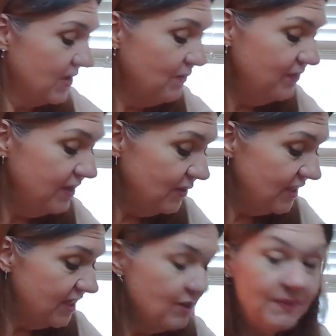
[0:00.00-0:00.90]
Hopefully you can
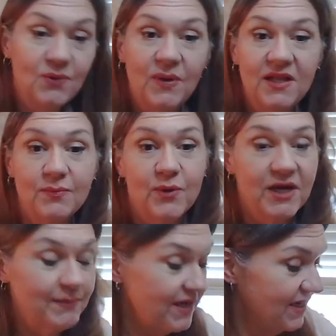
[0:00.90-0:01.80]
hear me well. I'm
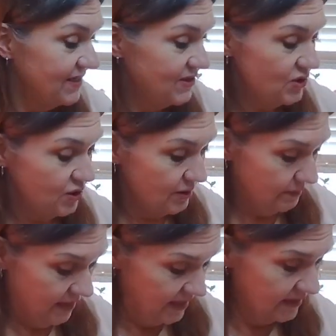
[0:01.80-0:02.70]
wearing my external
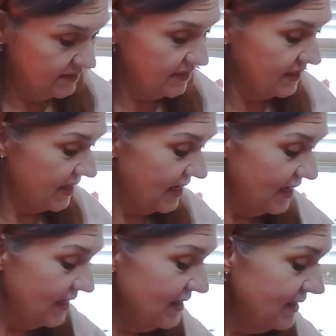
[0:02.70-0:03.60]
mic
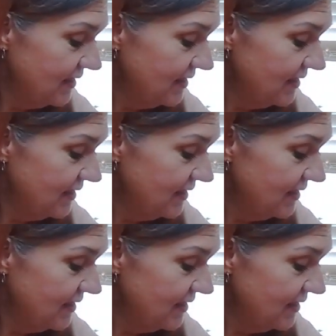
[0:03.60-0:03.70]
today,